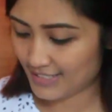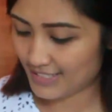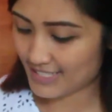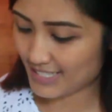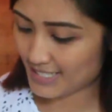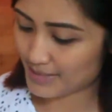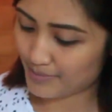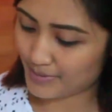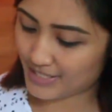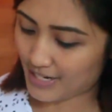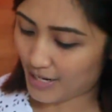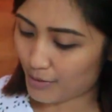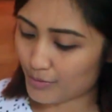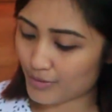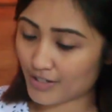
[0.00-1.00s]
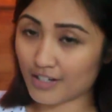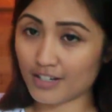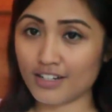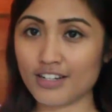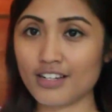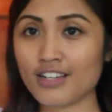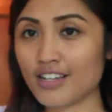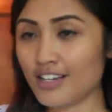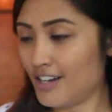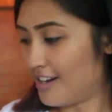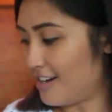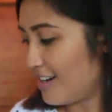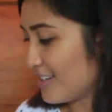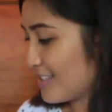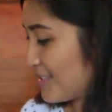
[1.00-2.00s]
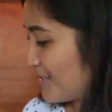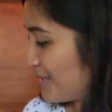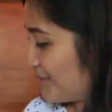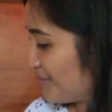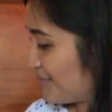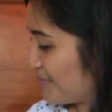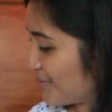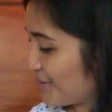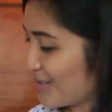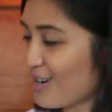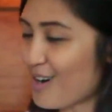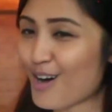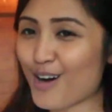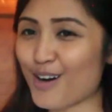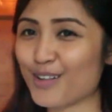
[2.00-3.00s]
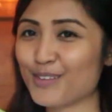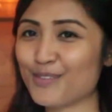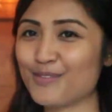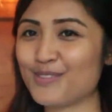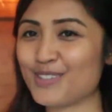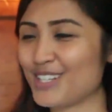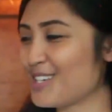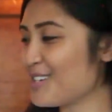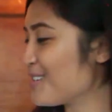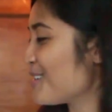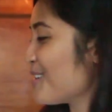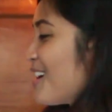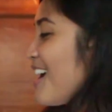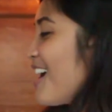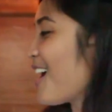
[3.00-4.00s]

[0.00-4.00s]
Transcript: This has been our awesome book haul video.